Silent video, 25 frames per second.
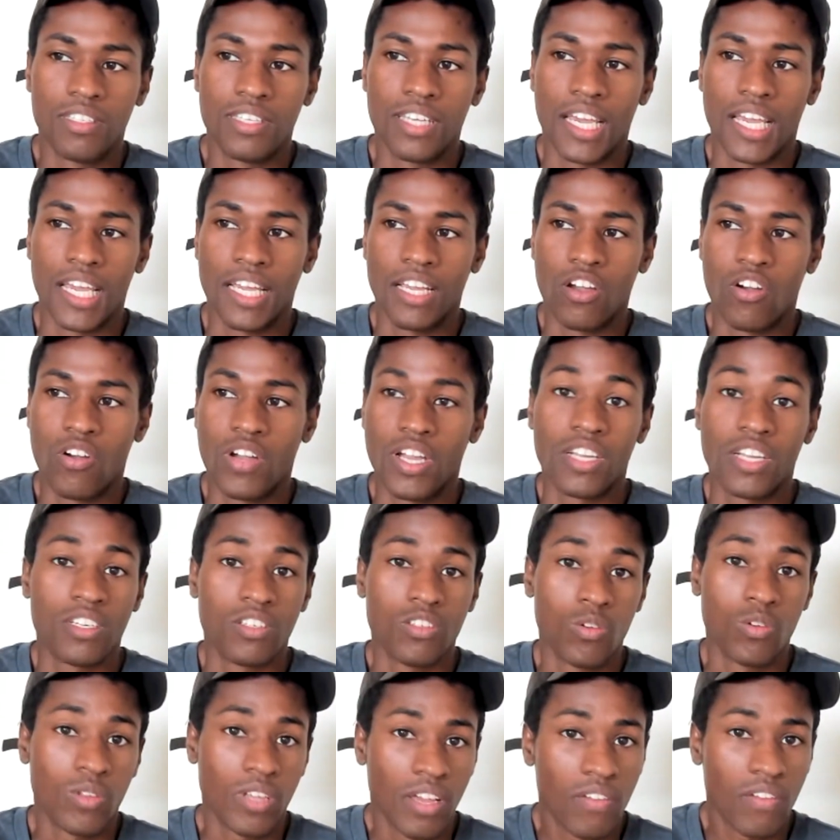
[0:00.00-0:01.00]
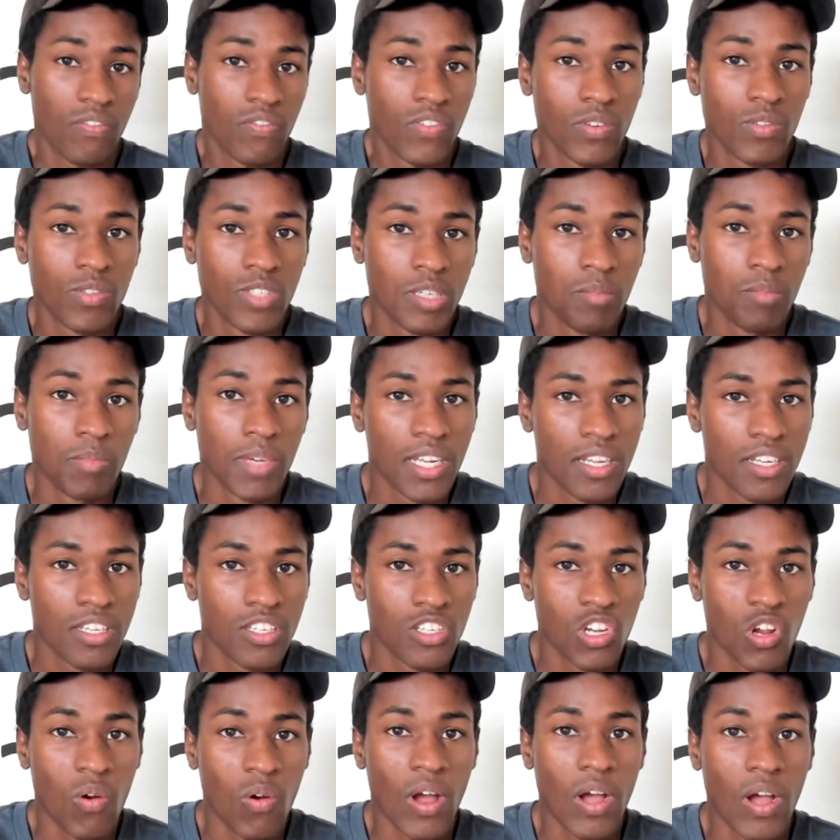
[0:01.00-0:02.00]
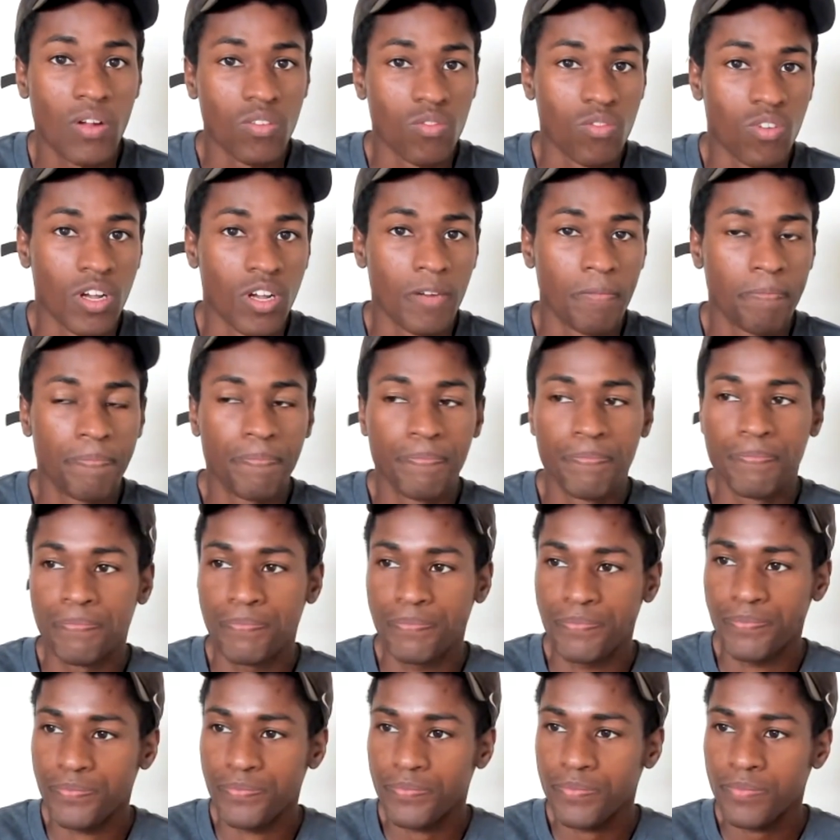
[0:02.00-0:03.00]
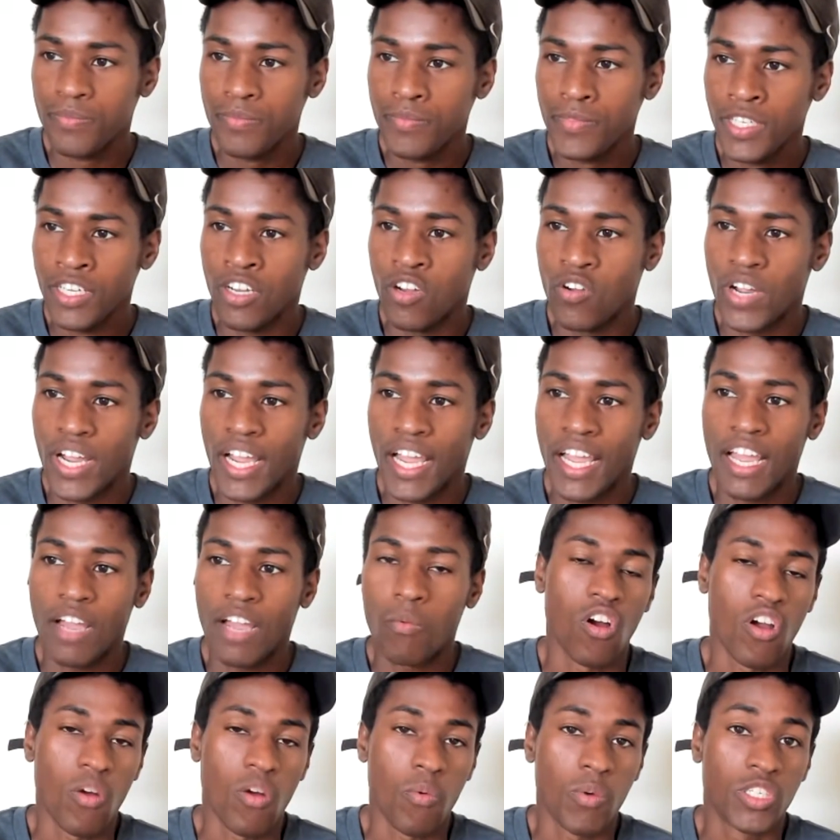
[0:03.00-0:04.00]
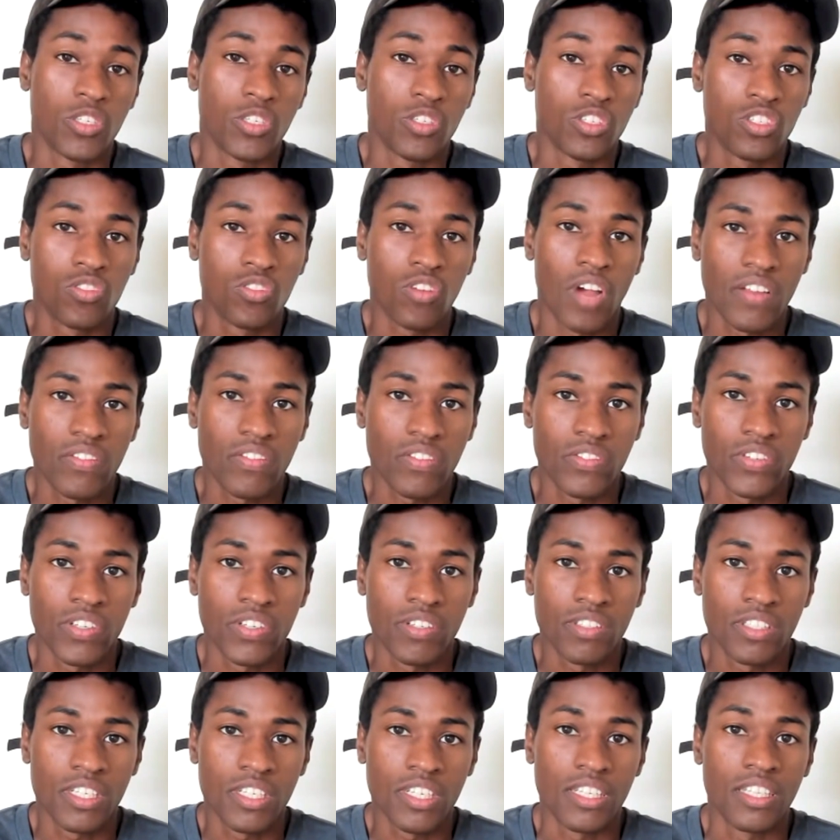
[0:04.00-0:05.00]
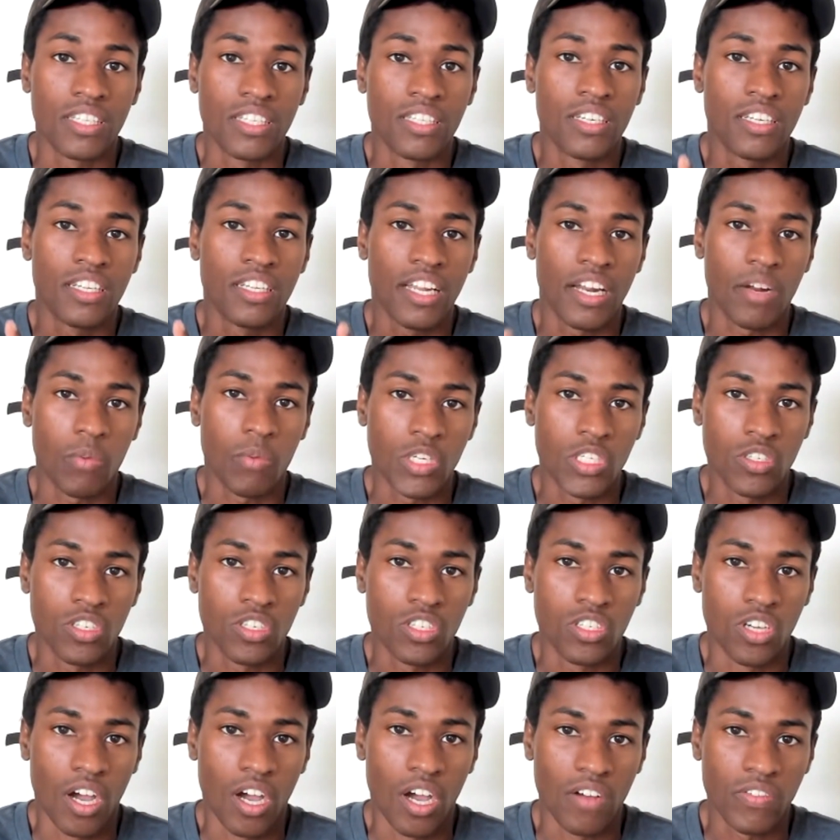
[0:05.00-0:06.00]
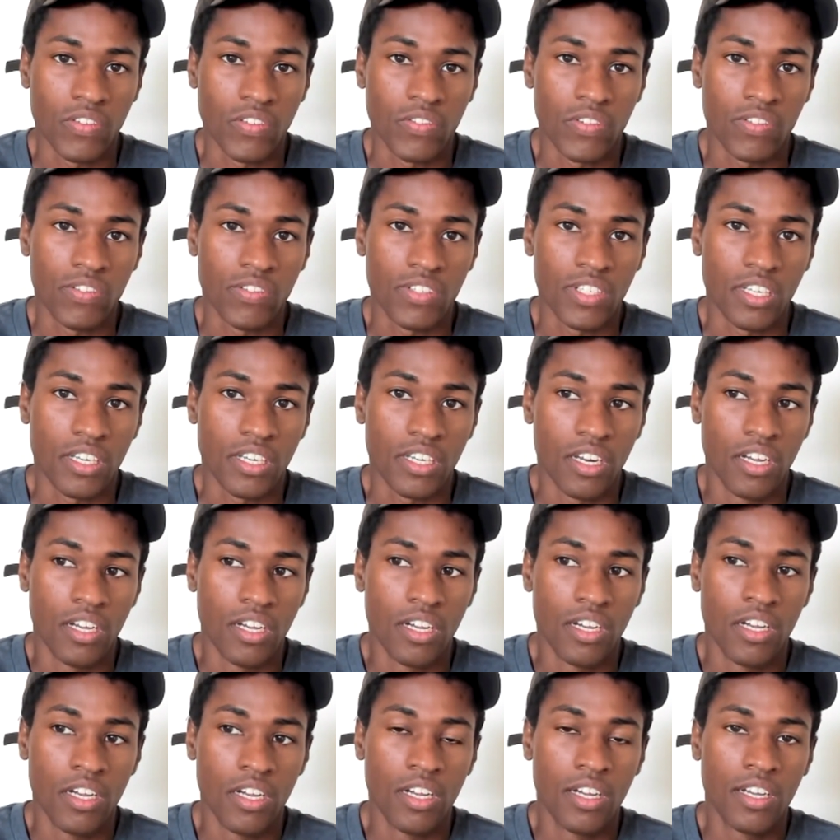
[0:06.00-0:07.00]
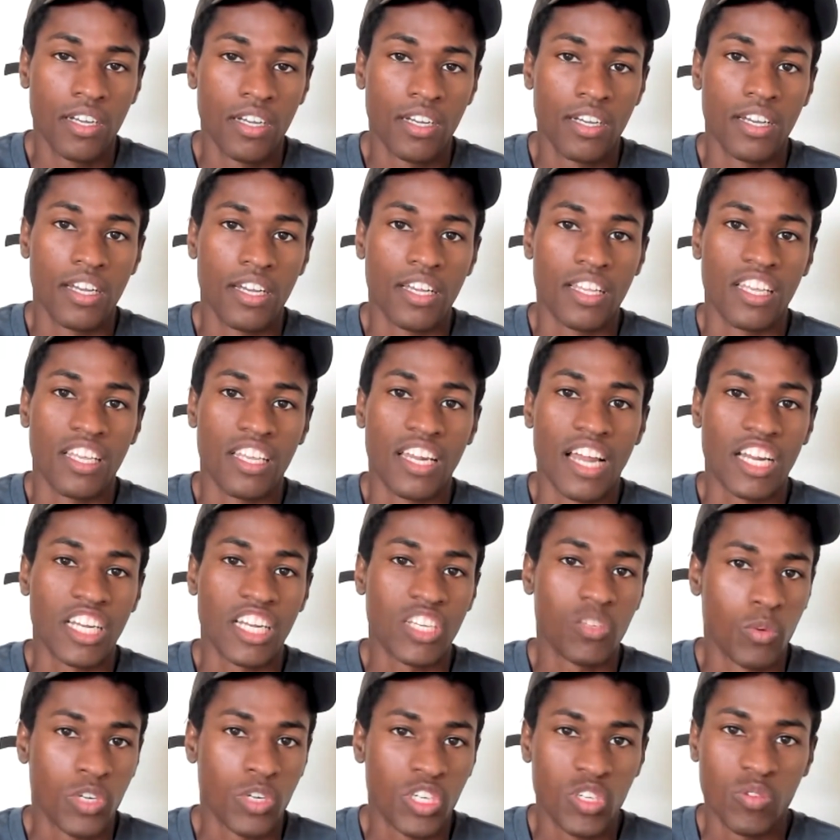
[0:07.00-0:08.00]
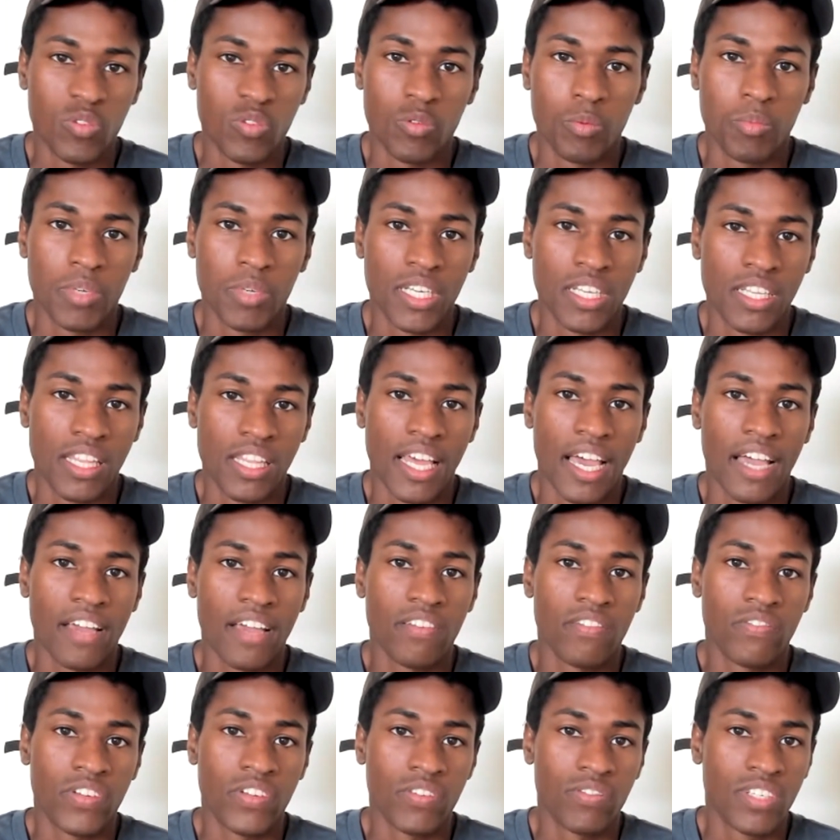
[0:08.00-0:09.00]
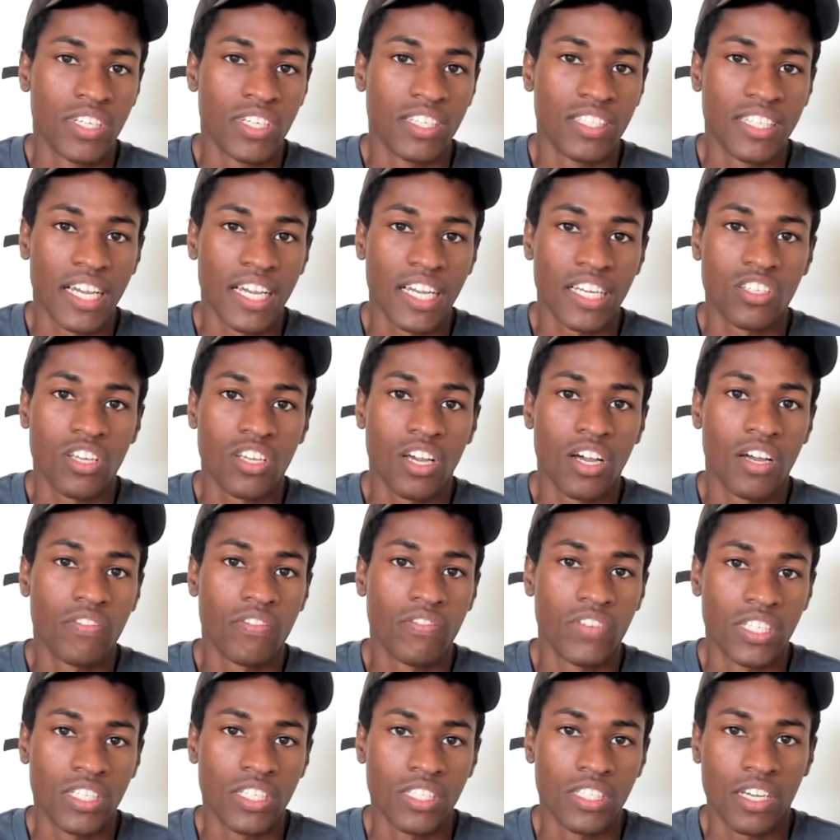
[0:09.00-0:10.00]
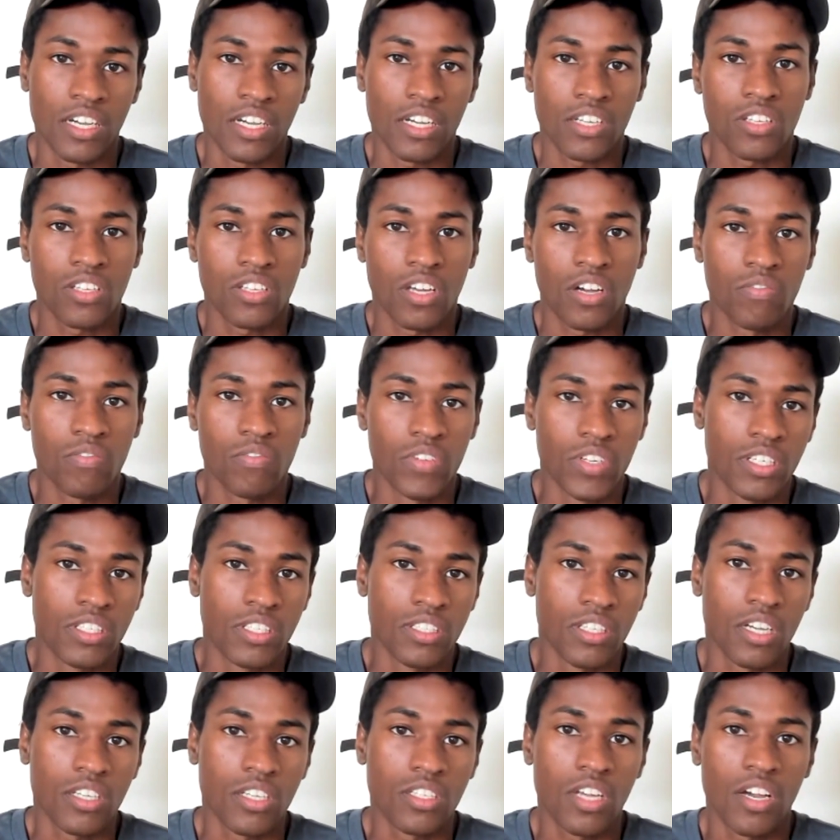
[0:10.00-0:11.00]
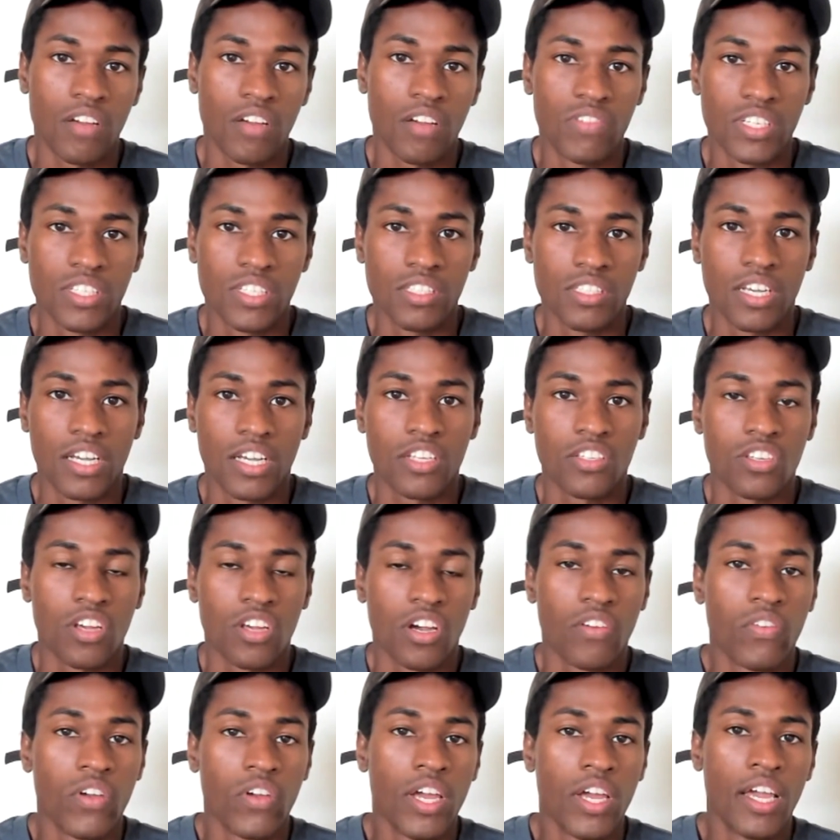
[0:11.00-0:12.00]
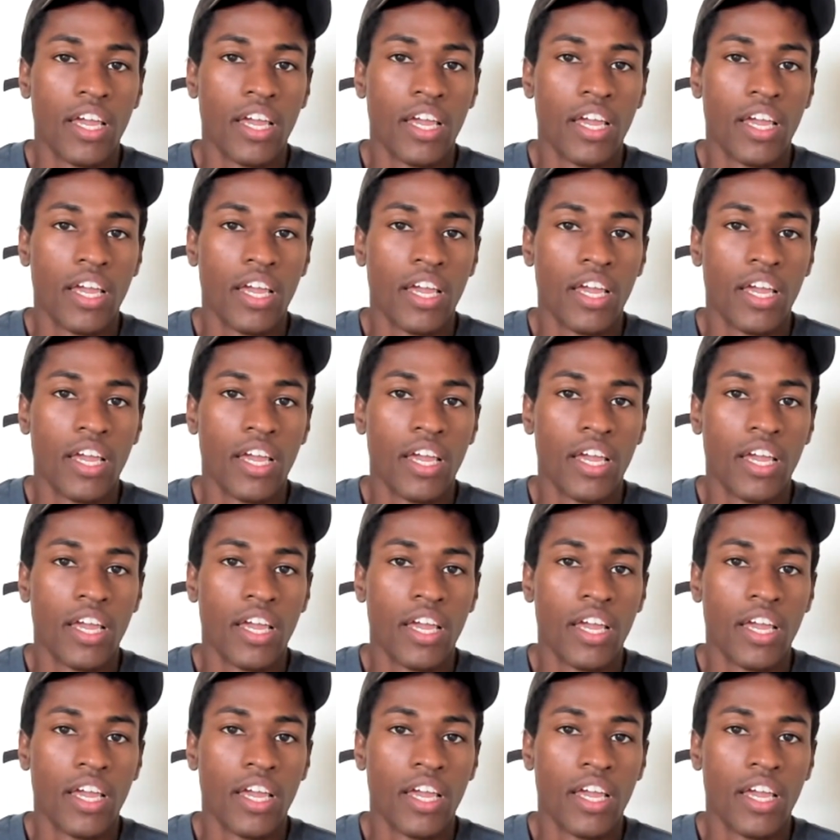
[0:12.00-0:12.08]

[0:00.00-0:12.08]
say, okay, you only have 15 minutes to go out and run. Okay, or I want you to strive for 15, then I want you to jog for 15. And then I just want you to repeat that 15 seconds on, 15 seconds off, 15 seconds on, 15 seconds off.